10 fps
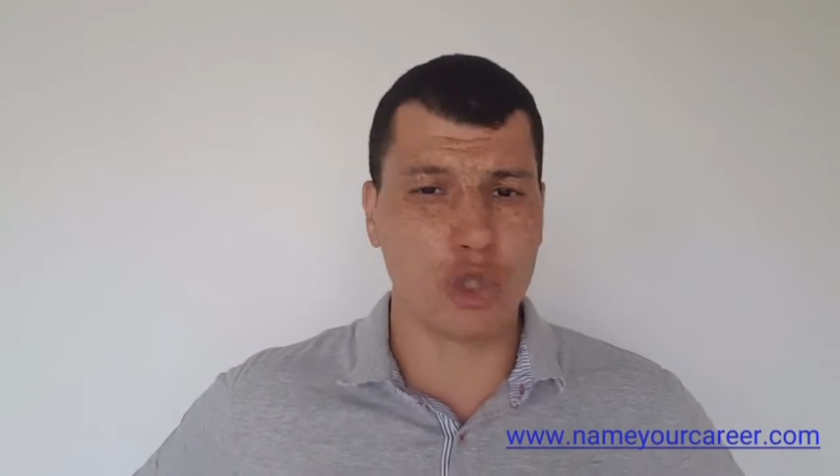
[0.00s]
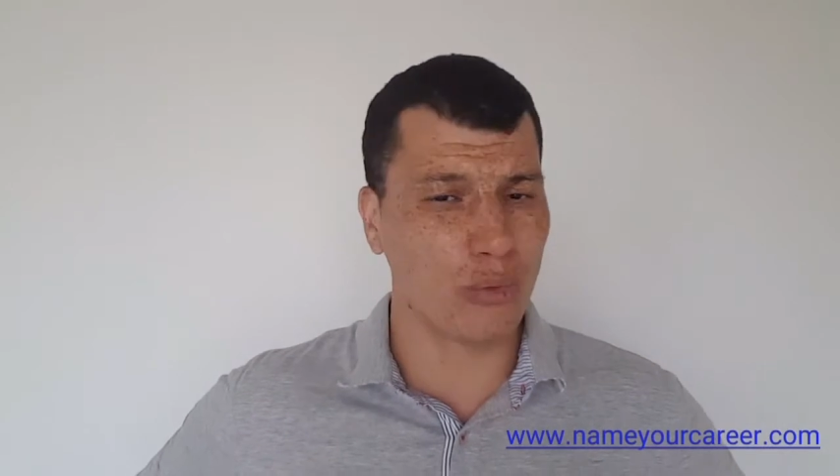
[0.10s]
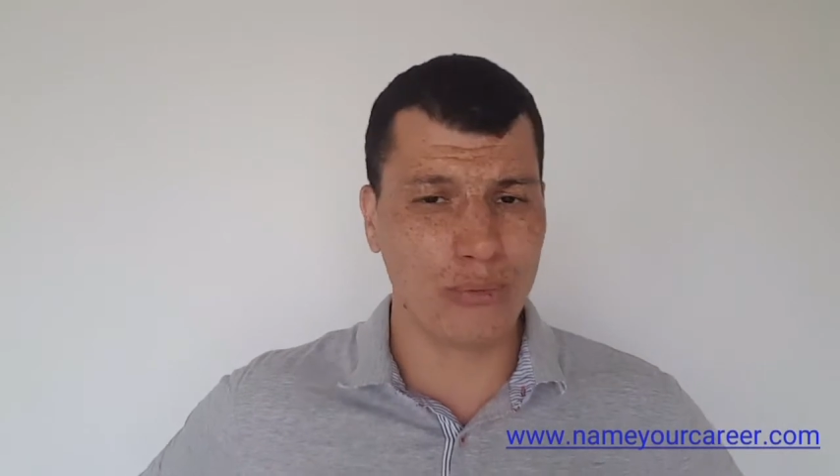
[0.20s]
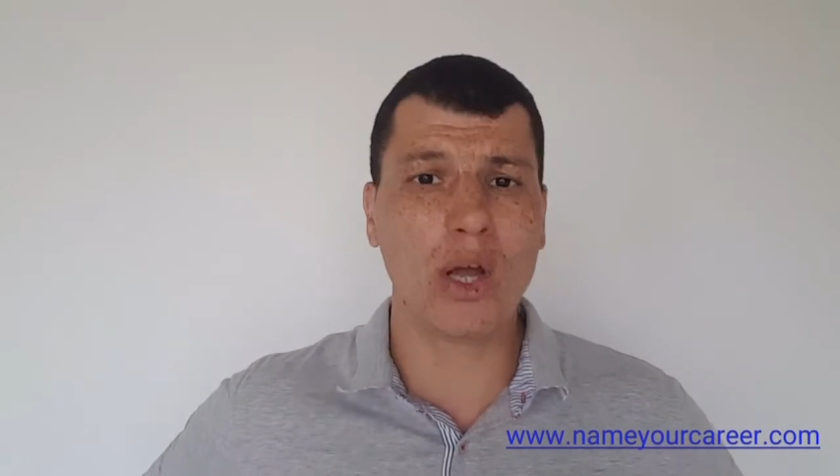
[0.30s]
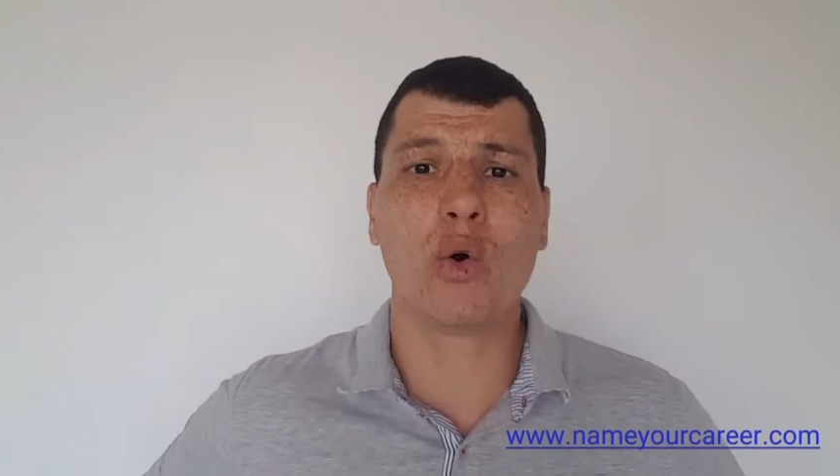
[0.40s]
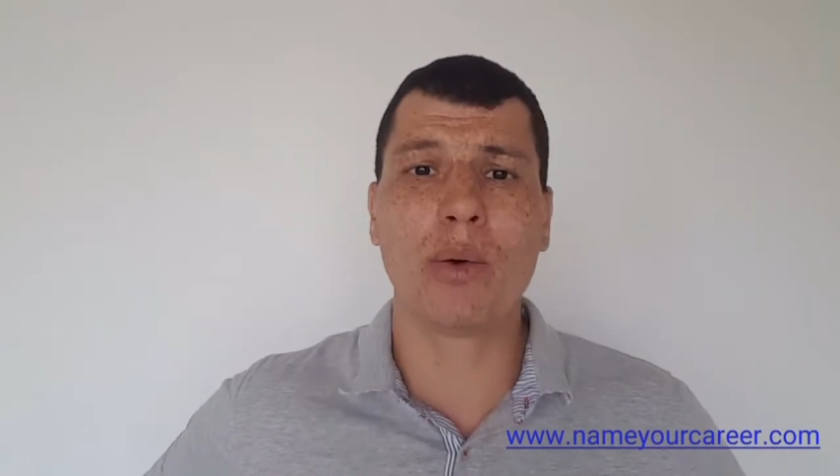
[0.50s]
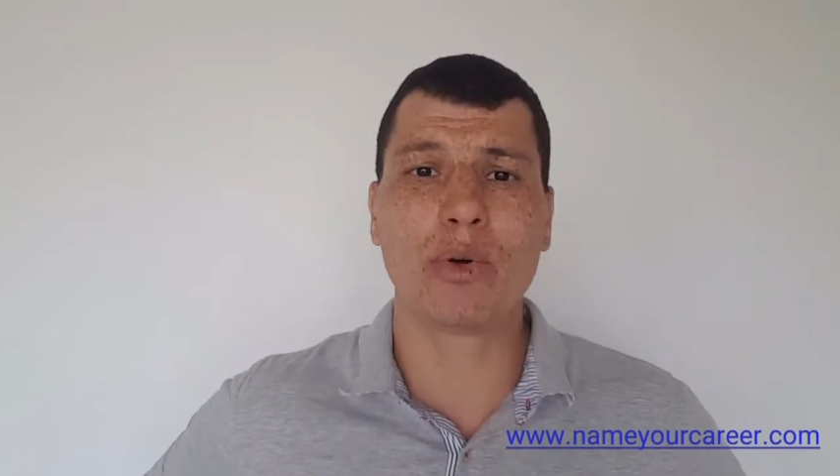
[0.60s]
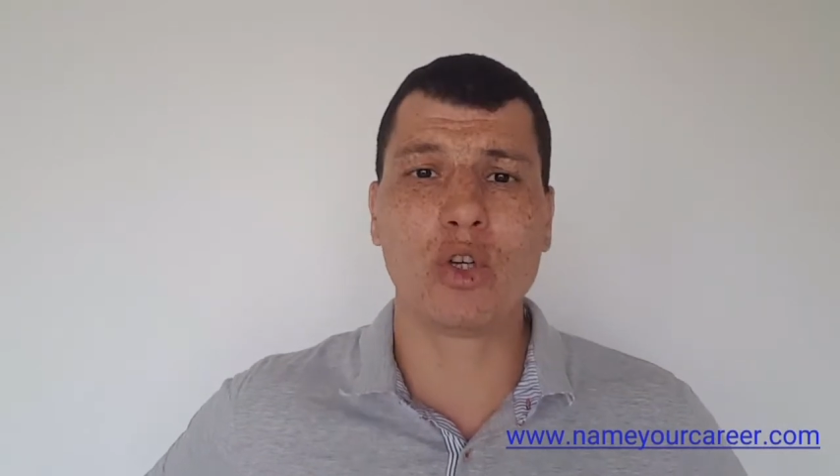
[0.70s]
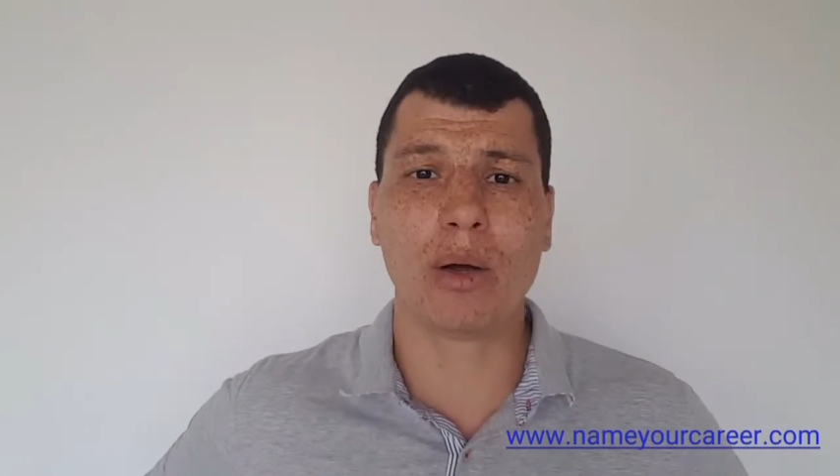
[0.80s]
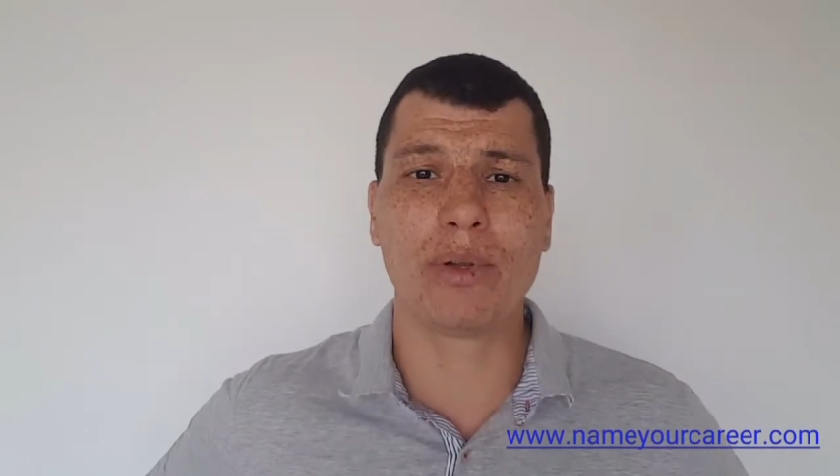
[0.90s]
You follow up
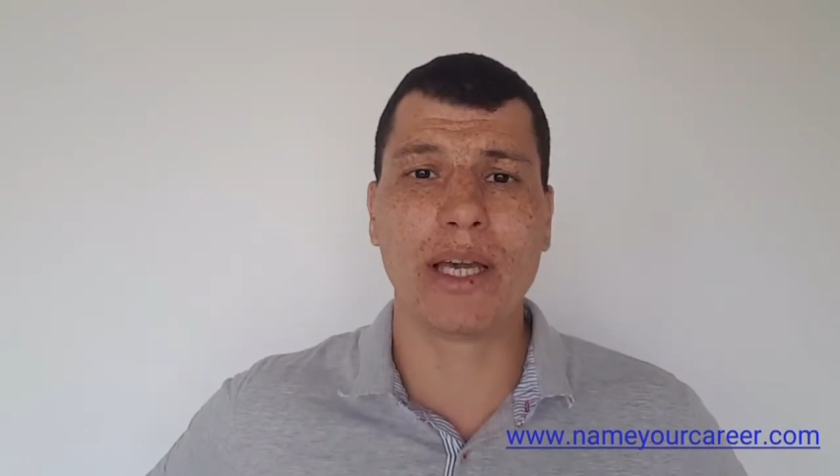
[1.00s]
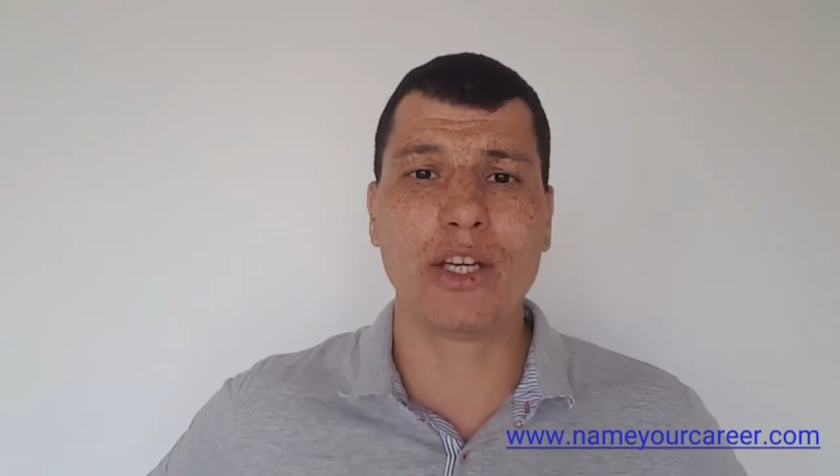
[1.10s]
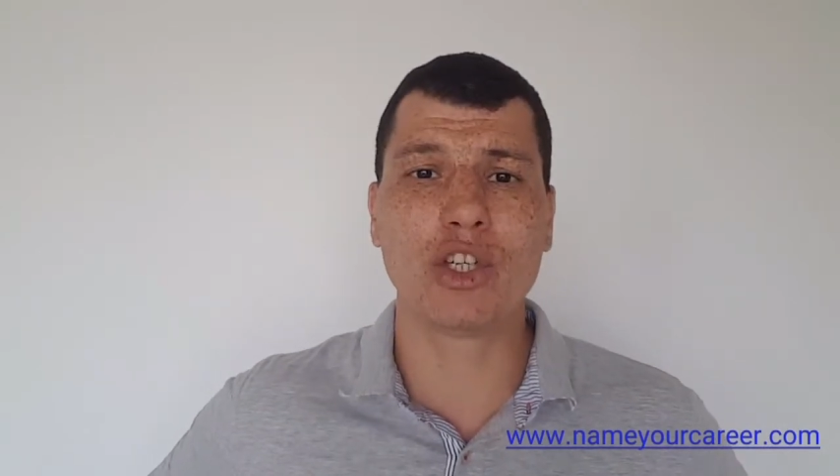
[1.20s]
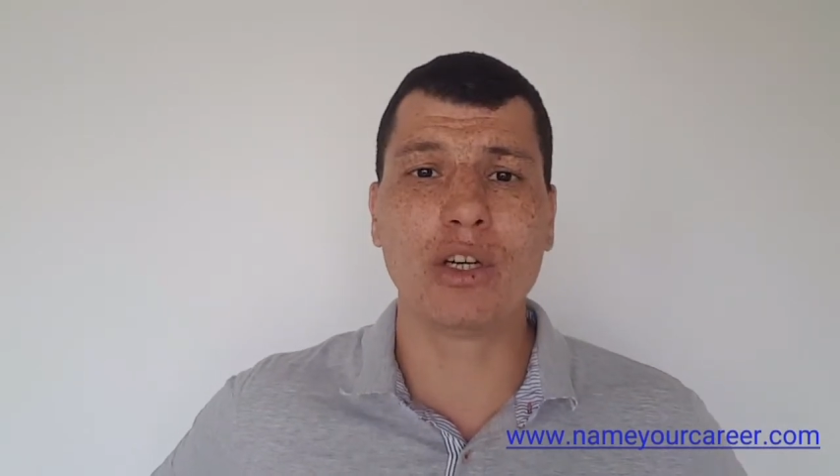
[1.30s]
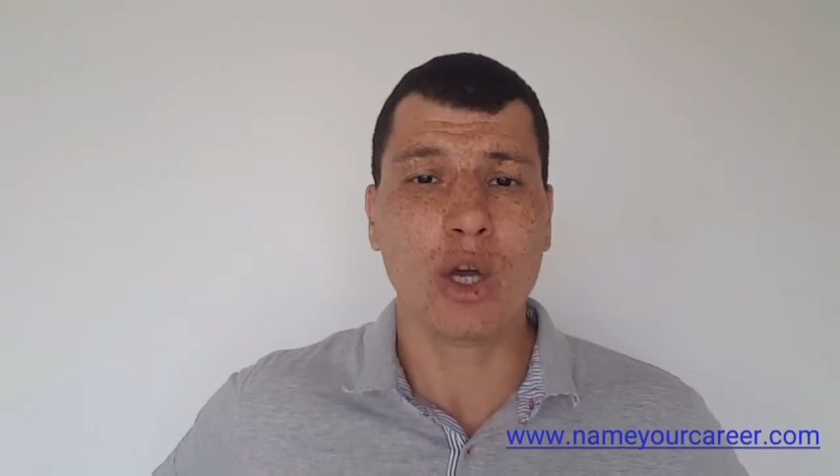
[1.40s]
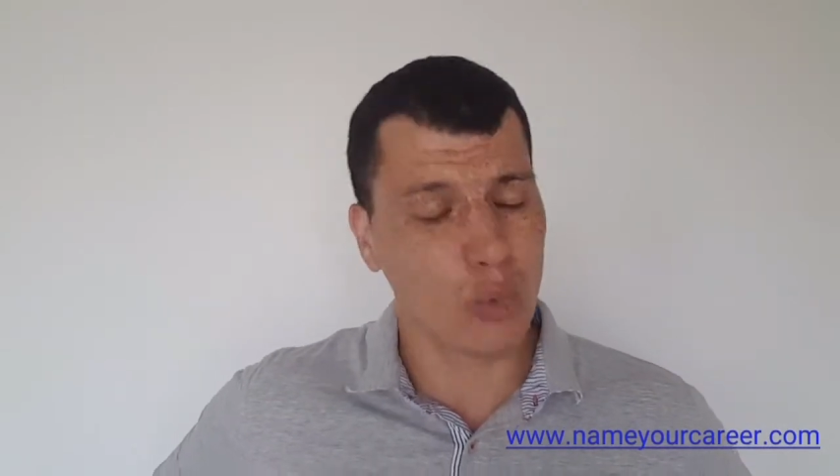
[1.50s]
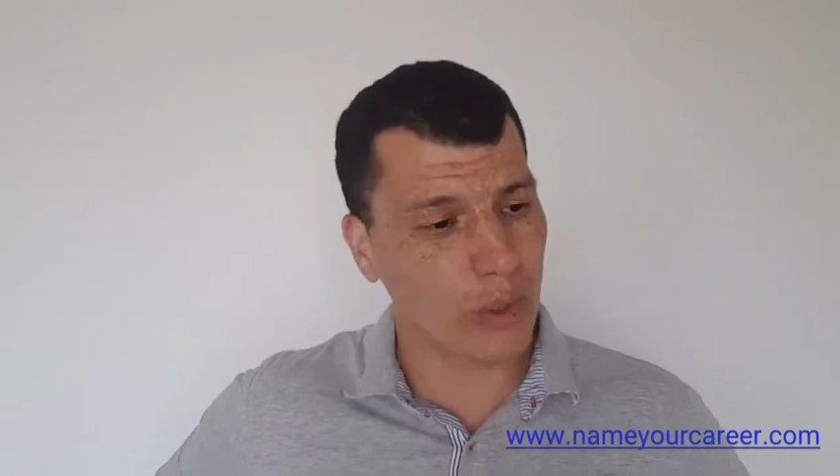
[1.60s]
on your application?